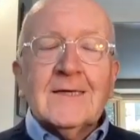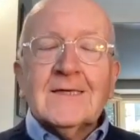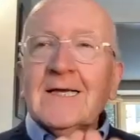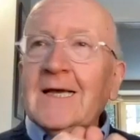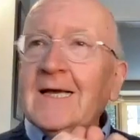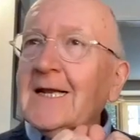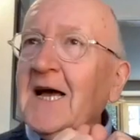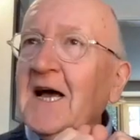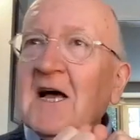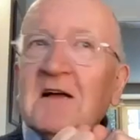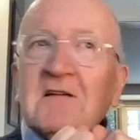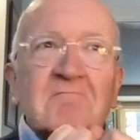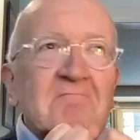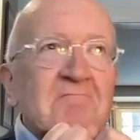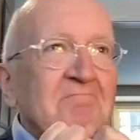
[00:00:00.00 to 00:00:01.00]
in
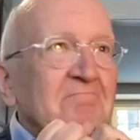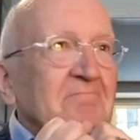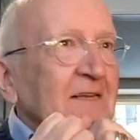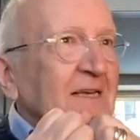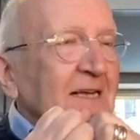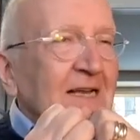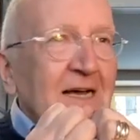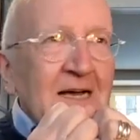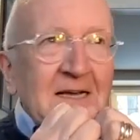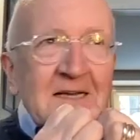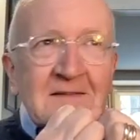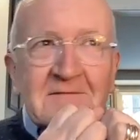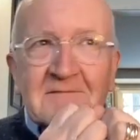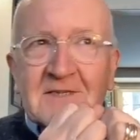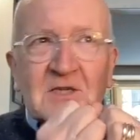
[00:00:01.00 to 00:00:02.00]
a in
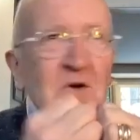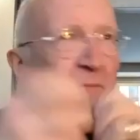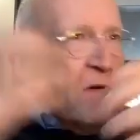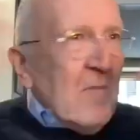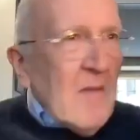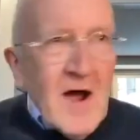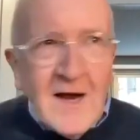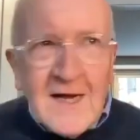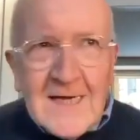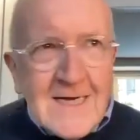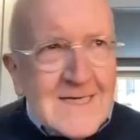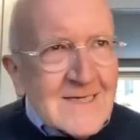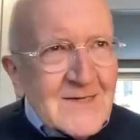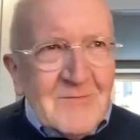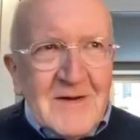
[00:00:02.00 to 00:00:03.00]
a
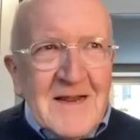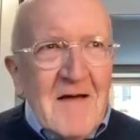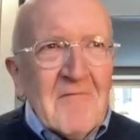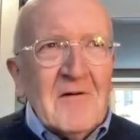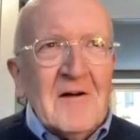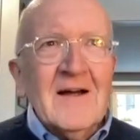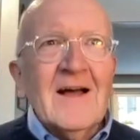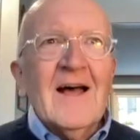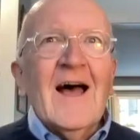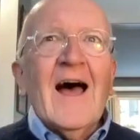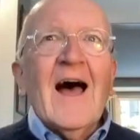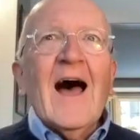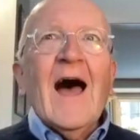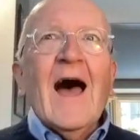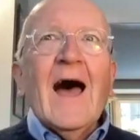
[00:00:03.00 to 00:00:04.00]
supermarket or whatever
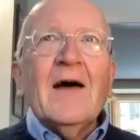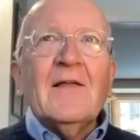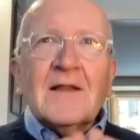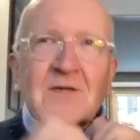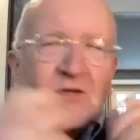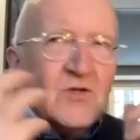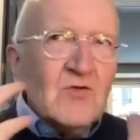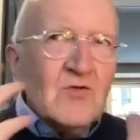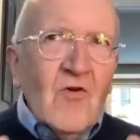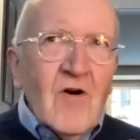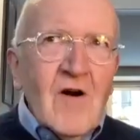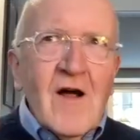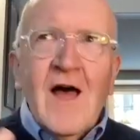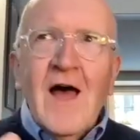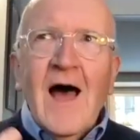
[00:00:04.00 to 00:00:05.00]
at a
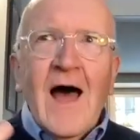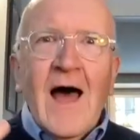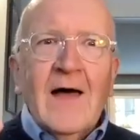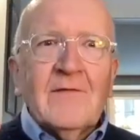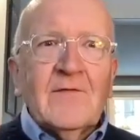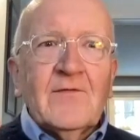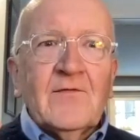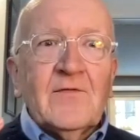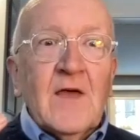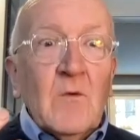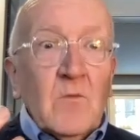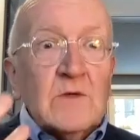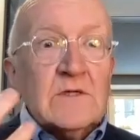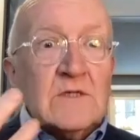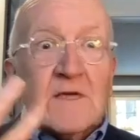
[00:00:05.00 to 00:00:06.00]
store and they
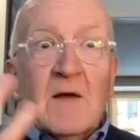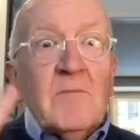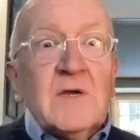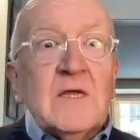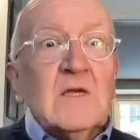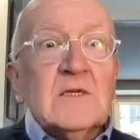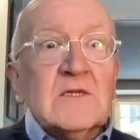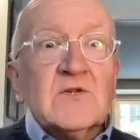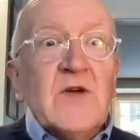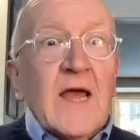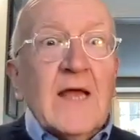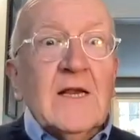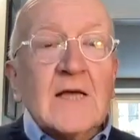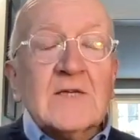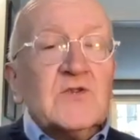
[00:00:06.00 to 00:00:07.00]
will somebody
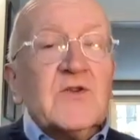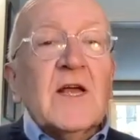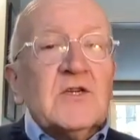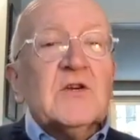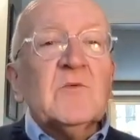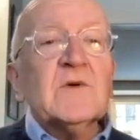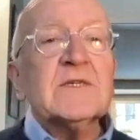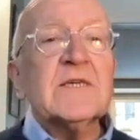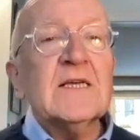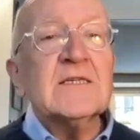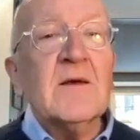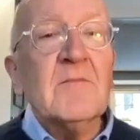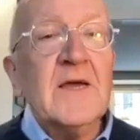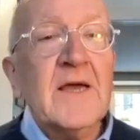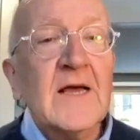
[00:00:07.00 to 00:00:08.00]
strange a stranger will say
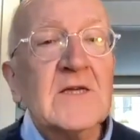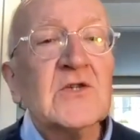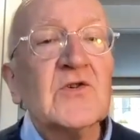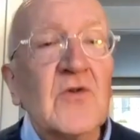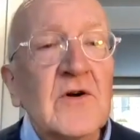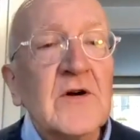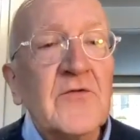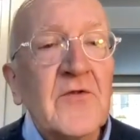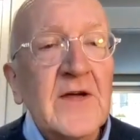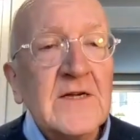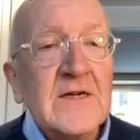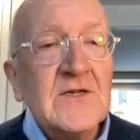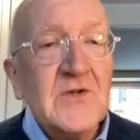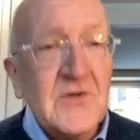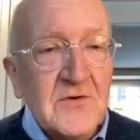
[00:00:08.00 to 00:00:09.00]
something
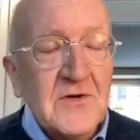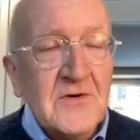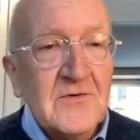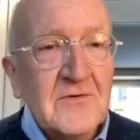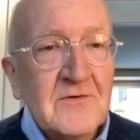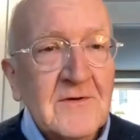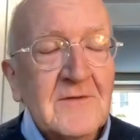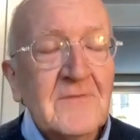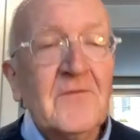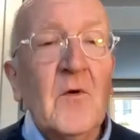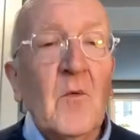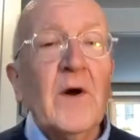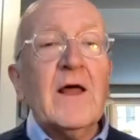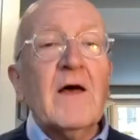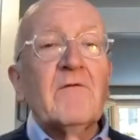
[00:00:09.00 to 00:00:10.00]
extraordinary to you for
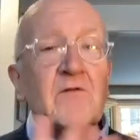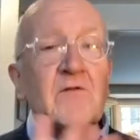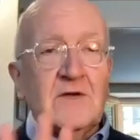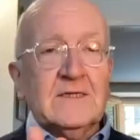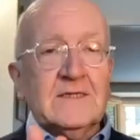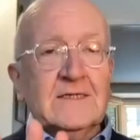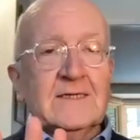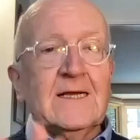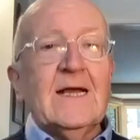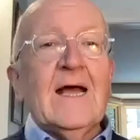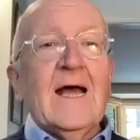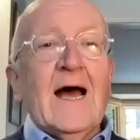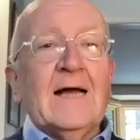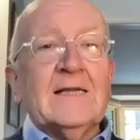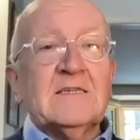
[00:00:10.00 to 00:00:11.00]
whatever reason
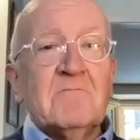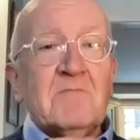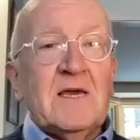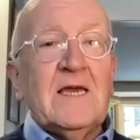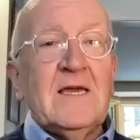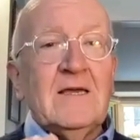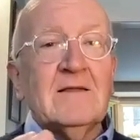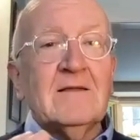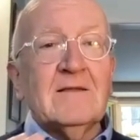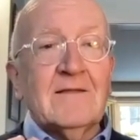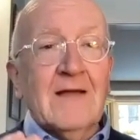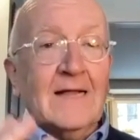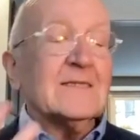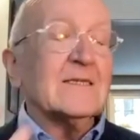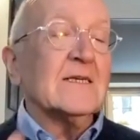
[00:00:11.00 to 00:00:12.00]
and to me
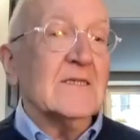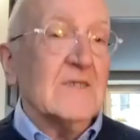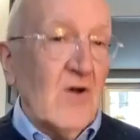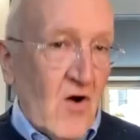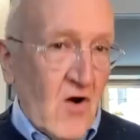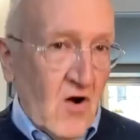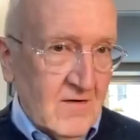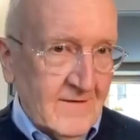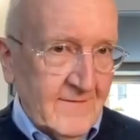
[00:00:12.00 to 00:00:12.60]
that's a song